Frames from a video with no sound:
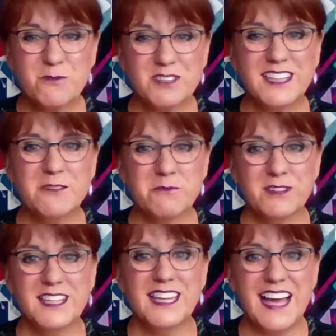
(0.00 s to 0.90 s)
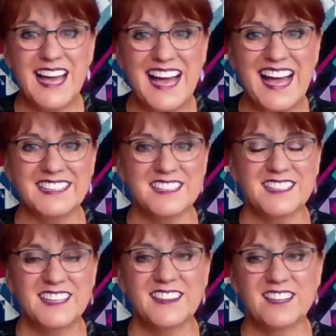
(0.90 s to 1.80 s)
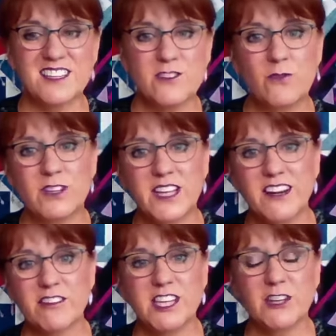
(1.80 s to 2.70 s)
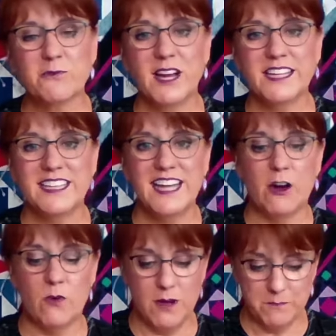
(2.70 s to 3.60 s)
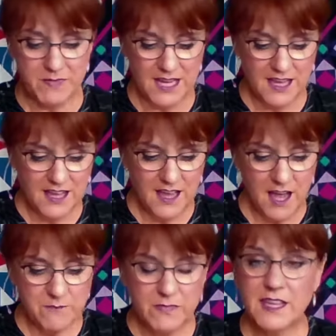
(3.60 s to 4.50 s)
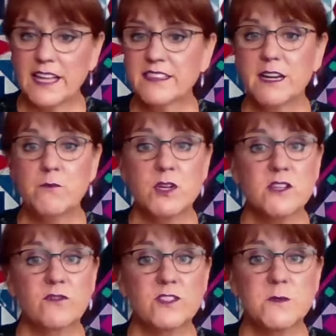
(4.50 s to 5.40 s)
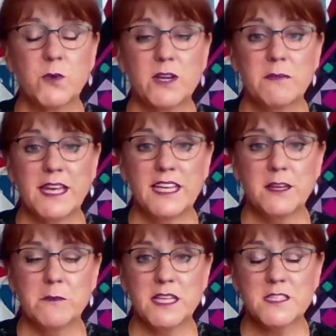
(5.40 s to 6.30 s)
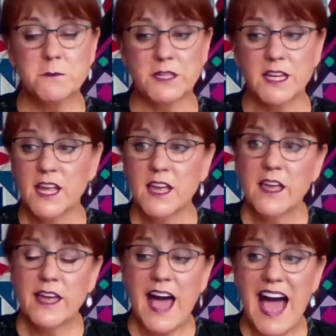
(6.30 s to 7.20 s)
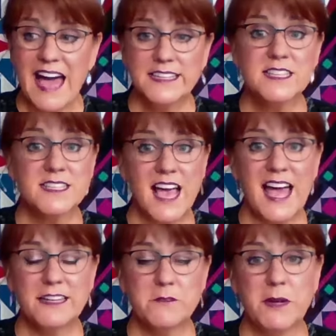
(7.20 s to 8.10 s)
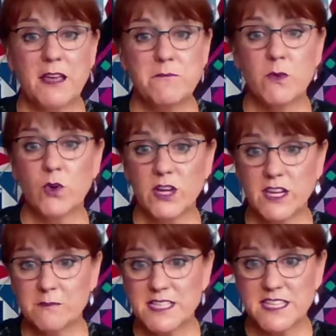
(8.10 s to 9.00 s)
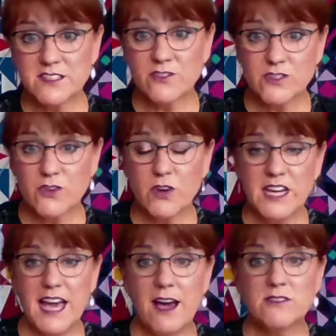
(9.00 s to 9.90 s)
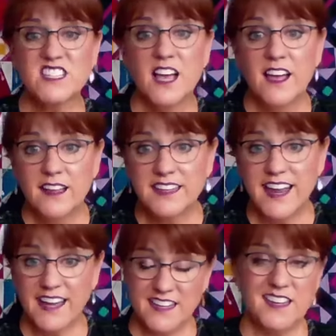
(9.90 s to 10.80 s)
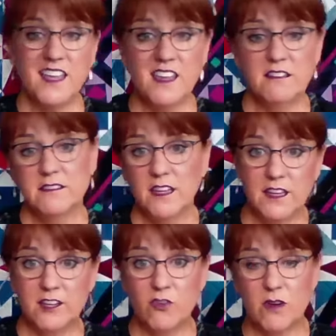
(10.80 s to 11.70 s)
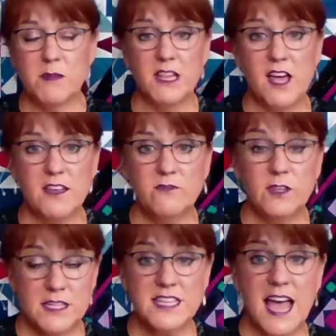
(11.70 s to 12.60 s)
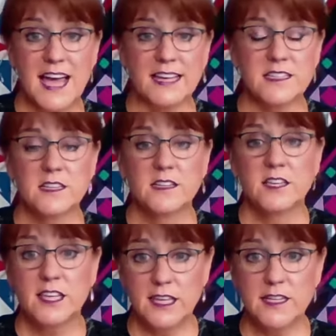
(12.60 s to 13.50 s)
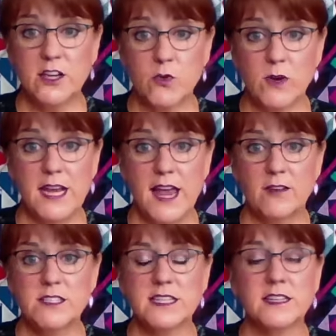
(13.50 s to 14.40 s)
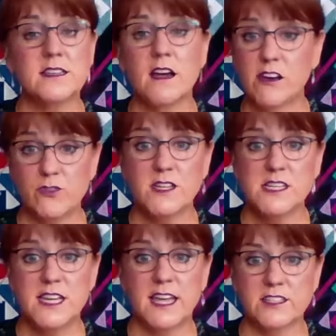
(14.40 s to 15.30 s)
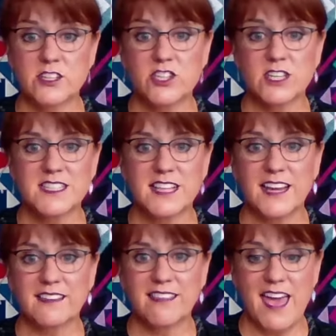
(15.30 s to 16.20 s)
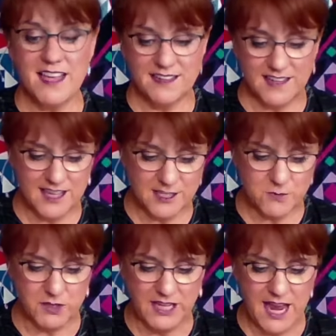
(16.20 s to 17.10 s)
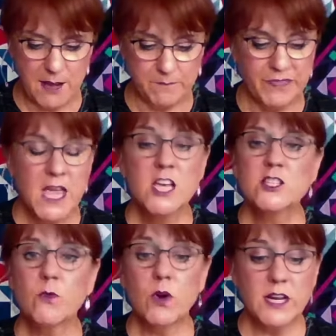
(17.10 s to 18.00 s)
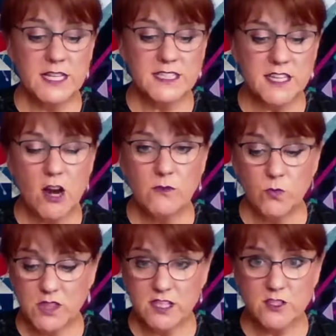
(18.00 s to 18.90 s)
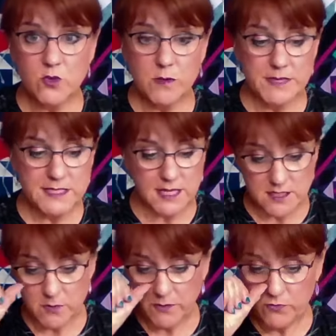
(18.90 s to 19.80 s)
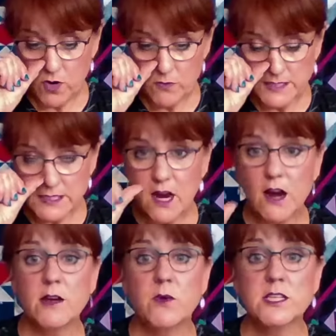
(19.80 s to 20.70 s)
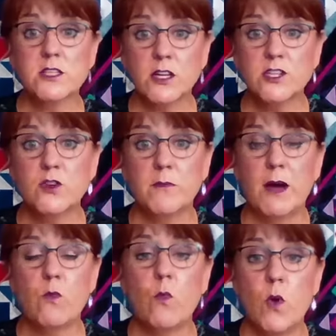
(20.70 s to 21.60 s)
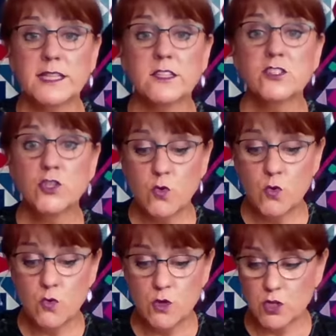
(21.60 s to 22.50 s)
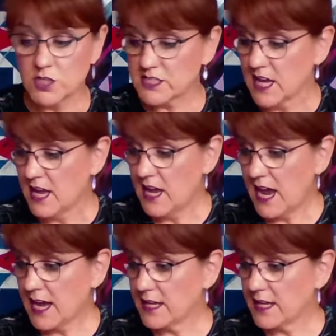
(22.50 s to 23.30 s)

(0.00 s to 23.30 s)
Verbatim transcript: really, really hot in this whole area right now. Um, um, not that I'm wishing for spring by any means, but hot is hot. But I've been working in my sister's greenhouse. 90 in normal life is hot. Get in a greenhouse and it's 110, just like that. It gets really hot. So we're going to start with the storm at sea. So before we start, I want to talk to you about what tools I